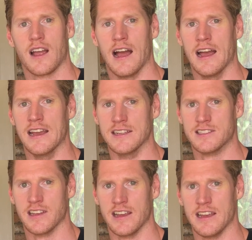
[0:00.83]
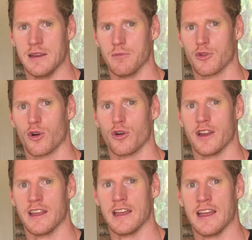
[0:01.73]
Hey team,
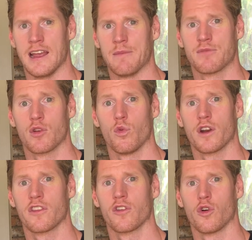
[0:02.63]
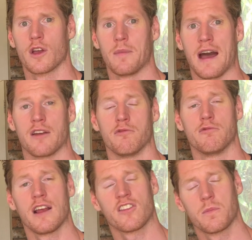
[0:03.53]
Rory here. Want to talk about
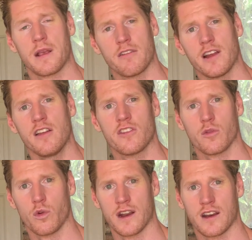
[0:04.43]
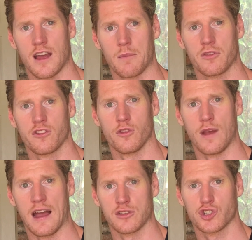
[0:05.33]
rest periods when it comes
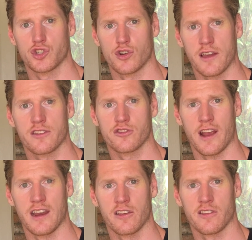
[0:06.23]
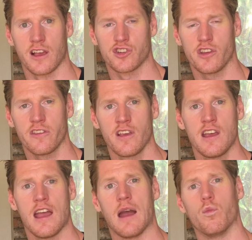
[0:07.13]
to our strength training sessions
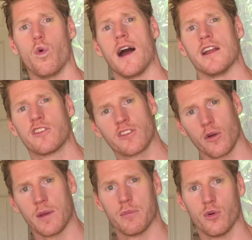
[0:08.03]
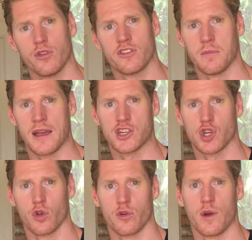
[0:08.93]
and why it's so important to make
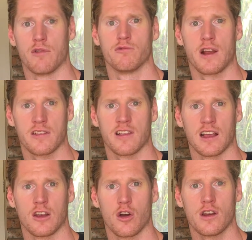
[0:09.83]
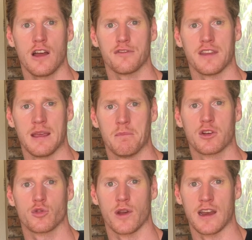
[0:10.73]
sure that we're resting long enough in
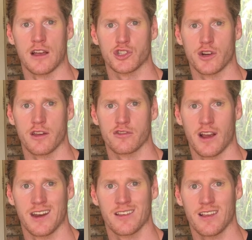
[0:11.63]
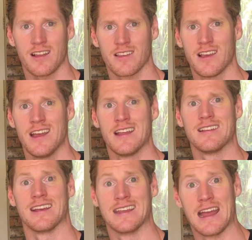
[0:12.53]
between our strength training sets
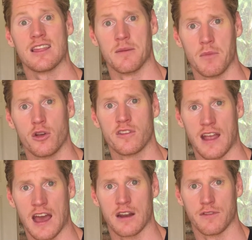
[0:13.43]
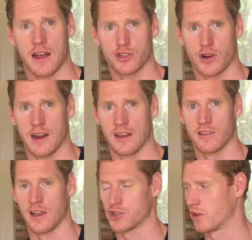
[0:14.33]
to get the most out of our training
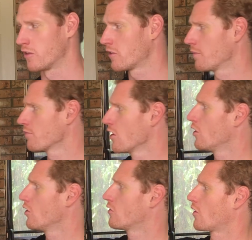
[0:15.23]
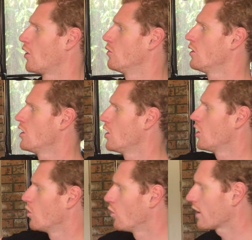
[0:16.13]
sessions. So
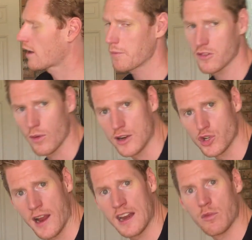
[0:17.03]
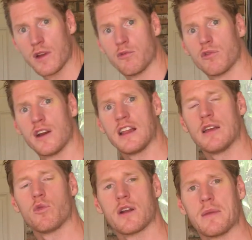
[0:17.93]
when it comes to our training, we
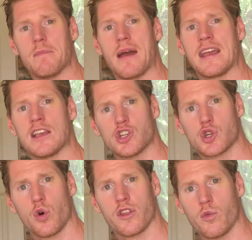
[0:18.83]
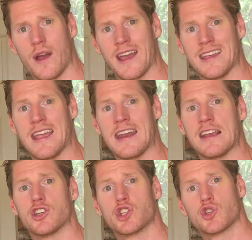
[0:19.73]
really want to be making sure that we're
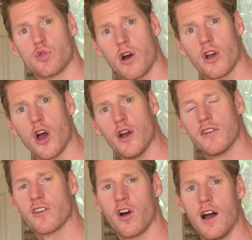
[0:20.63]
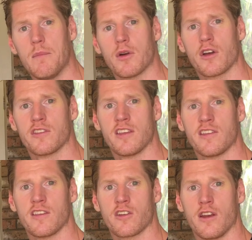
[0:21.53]
getting stronger over time, because
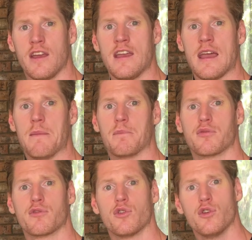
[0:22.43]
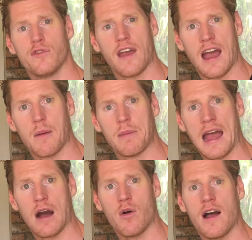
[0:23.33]
this is going to improve our
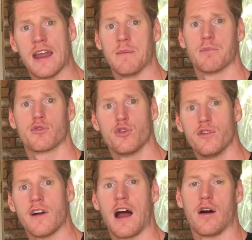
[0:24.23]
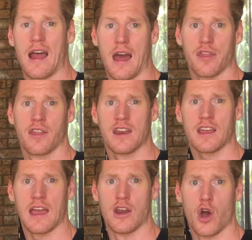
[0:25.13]
power and improve our
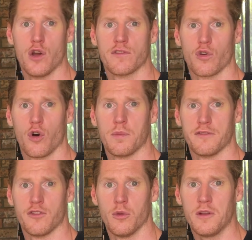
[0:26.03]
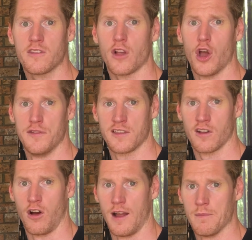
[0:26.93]
athletic and overall performance over
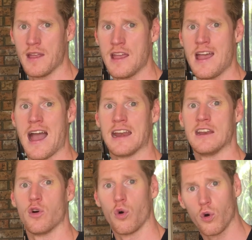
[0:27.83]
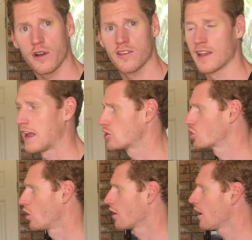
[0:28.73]
time. And in order to get
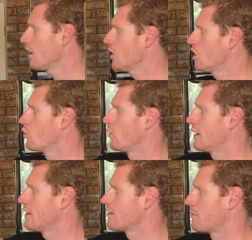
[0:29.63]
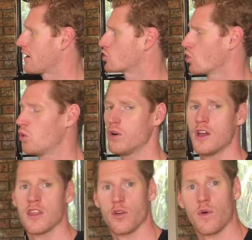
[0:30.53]
stronger, we need to make sure
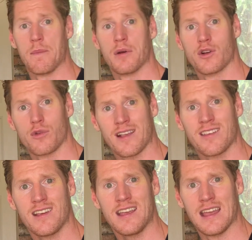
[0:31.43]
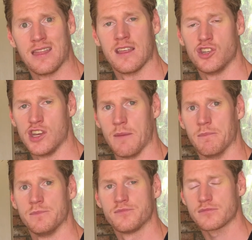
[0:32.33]
that we're progressing in the gym.